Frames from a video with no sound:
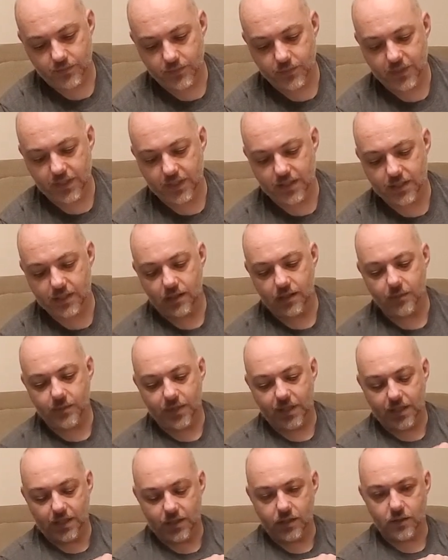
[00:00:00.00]
necessarily
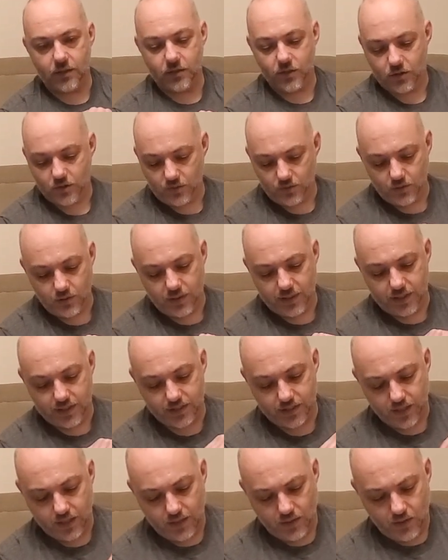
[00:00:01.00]
because of the
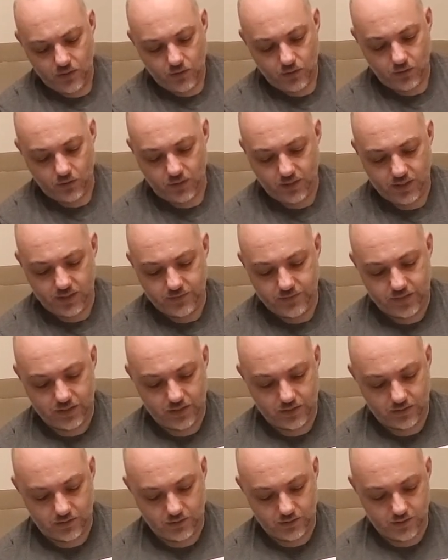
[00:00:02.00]
stories or even
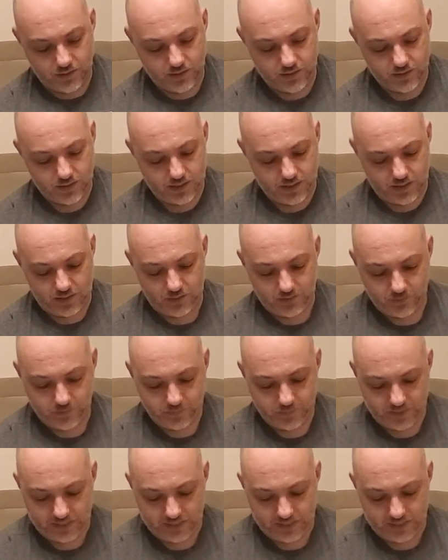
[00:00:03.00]
the art itself,